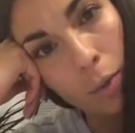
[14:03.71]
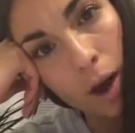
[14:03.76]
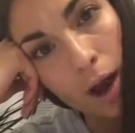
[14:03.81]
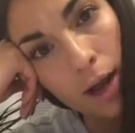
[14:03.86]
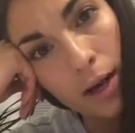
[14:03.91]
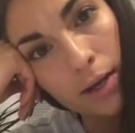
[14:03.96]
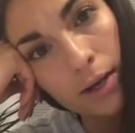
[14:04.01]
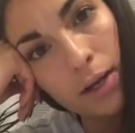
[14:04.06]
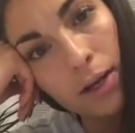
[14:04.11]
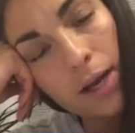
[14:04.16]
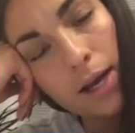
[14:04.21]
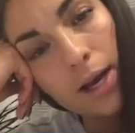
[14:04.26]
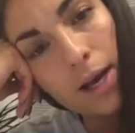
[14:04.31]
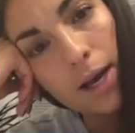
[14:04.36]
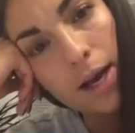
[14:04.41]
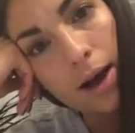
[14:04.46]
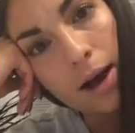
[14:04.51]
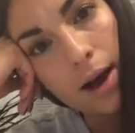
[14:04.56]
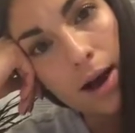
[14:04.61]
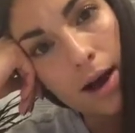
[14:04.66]
1.
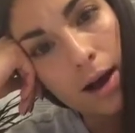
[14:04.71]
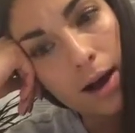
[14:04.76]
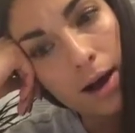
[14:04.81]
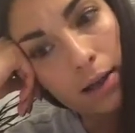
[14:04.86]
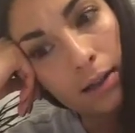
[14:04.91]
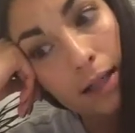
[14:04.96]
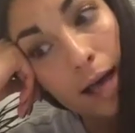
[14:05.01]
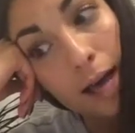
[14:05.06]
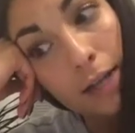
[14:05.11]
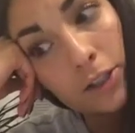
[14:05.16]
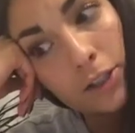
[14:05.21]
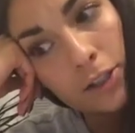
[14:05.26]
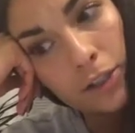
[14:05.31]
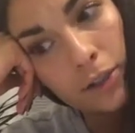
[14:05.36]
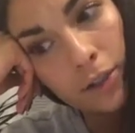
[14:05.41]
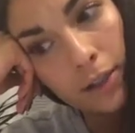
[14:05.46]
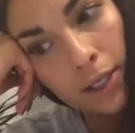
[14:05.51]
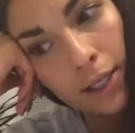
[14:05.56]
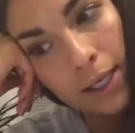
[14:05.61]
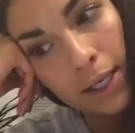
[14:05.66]
Last
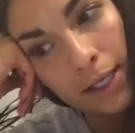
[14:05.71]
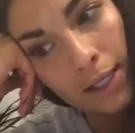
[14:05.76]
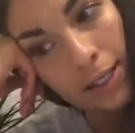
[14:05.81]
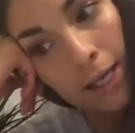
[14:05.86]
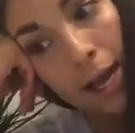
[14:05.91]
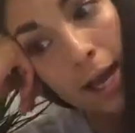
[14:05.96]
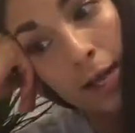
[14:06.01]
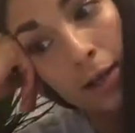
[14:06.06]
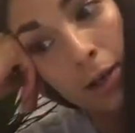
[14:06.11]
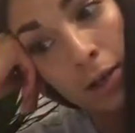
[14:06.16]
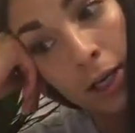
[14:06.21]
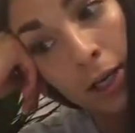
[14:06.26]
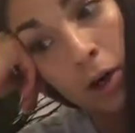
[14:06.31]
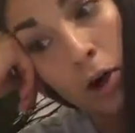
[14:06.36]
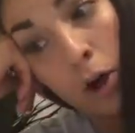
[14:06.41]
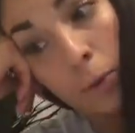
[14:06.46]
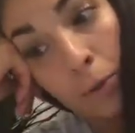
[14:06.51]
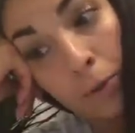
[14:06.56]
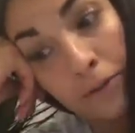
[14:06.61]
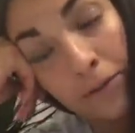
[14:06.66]
year the kids, and in
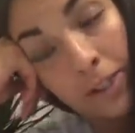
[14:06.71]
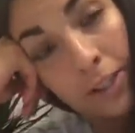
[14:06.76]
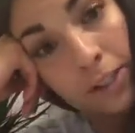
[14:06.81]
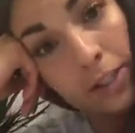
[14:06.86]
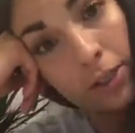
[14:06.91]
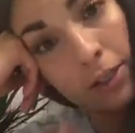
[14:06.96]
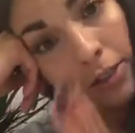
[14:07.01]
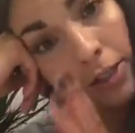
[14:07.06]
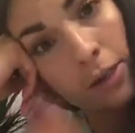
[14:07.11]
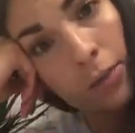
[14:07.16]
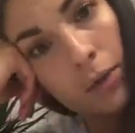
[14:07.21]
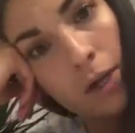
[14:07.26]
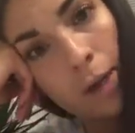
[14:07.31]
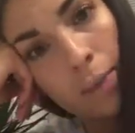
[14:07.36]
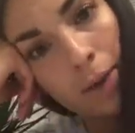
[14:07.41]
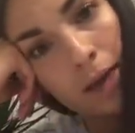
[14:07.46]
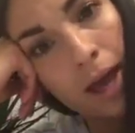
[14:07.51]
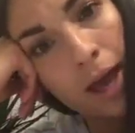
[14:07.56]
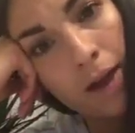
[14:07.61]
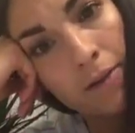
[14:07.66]
all previous years, they were
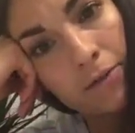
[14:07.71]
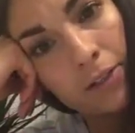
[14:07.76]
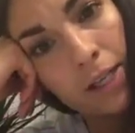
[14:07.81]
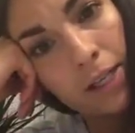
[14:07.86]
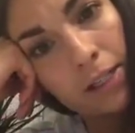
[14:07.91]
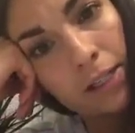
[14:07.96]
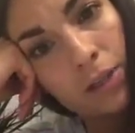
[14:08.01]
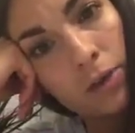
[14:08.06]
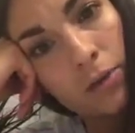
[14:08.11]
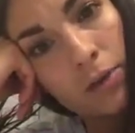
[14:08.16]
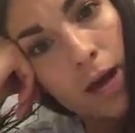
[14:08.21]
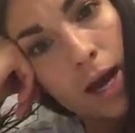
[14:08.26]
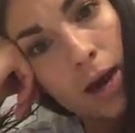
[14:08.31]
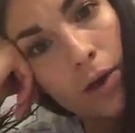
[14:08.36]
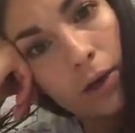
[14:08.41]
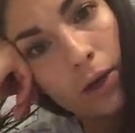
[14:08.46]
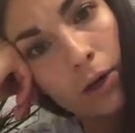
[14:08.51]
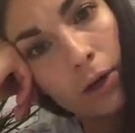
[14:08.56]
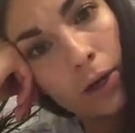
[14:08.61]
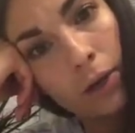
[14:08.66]
coming half days, so
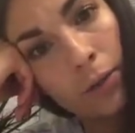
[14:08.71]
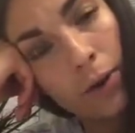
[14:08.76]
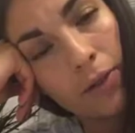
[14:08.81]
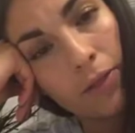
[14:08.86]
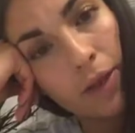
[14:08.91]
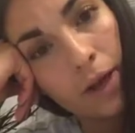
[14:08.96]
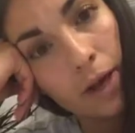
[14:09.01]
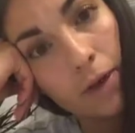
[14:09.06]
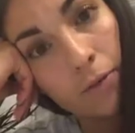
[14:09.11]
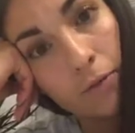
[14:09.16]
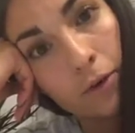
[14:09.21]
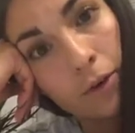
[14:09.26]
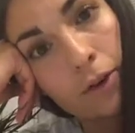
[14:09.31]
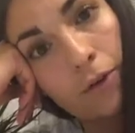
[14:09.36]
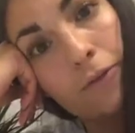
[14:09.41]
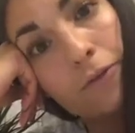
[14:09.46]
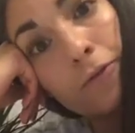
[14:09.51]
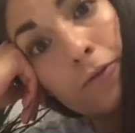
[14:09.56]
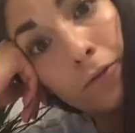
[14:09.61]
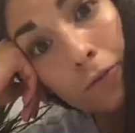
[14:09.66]
now in grade 1 they come for
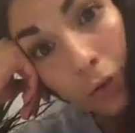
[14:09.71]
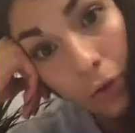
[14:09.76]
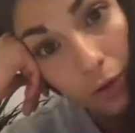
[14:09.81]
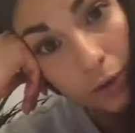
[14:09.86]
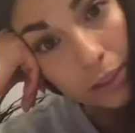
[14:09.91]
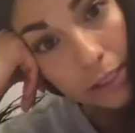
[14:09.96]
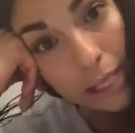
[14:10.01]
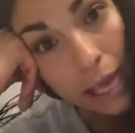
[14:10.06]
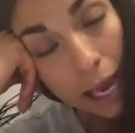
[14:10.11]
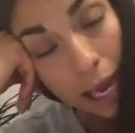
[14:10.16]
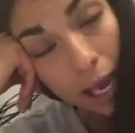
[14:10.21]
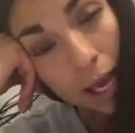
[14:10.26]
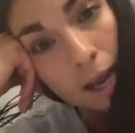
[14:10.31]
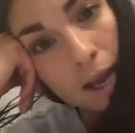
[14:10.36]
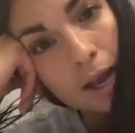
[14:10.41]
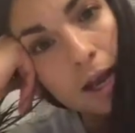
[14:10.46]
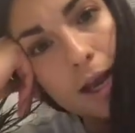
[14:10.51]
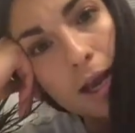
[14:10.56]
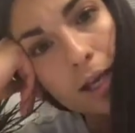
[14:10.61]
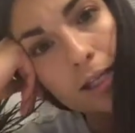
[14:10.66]
the full day.
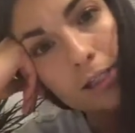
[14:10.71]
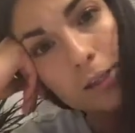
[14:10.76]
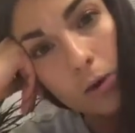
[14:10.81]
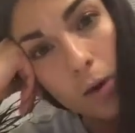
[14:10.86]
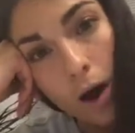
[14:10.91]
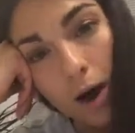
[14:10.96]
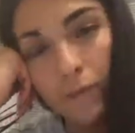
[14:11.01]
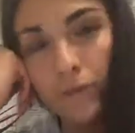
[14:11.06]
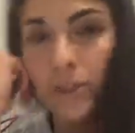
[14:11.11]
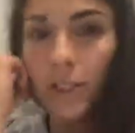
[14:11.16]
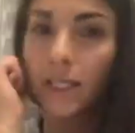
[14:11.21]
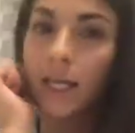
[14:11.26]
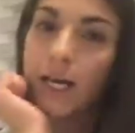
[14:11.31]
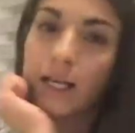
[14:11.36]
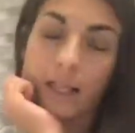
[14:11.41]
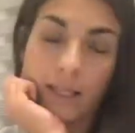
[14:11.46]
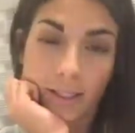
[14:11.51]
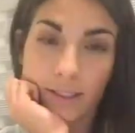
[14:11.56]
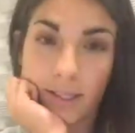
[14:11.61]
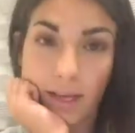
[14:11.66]
So often
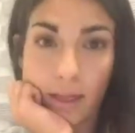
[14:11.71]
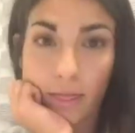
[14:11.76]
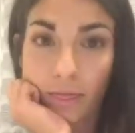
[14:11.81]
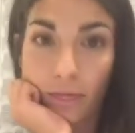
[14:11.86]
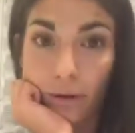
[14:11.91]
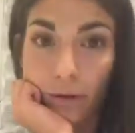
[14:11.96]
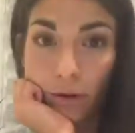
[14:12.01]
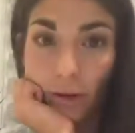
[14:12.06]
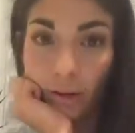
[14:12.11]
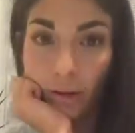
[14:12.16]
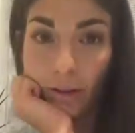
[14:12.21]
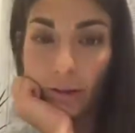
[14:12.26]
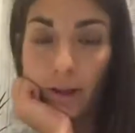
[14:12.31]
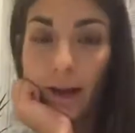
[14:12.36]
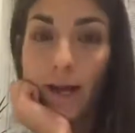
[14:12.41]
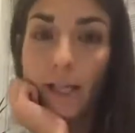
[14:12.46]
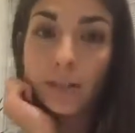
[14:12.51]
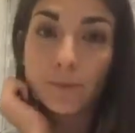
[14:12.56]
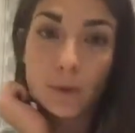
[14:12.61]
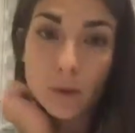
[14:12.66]
at like 10:30 they'll
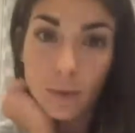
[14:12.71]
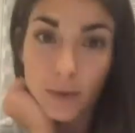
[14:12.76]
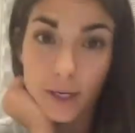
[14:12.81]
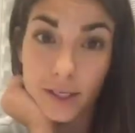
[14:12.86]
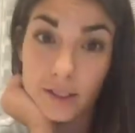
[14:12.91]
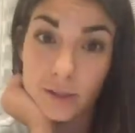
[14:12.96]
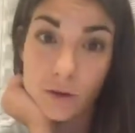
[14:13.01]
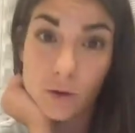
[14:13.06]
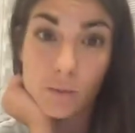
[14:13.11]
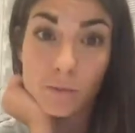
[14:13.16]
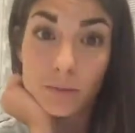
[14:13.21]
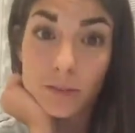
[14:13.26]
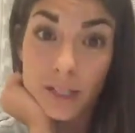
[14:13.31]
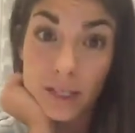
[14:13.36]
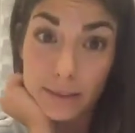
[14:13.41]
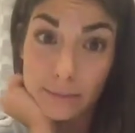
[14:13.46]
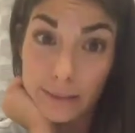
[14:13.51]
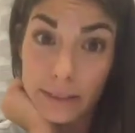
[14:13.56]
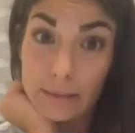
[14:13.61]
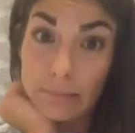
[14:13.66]
ask me when it's home
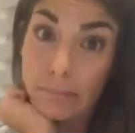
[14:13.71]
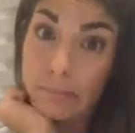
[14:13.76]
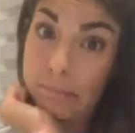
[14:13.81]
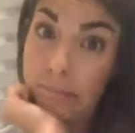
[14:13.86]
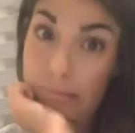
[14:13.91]
time, and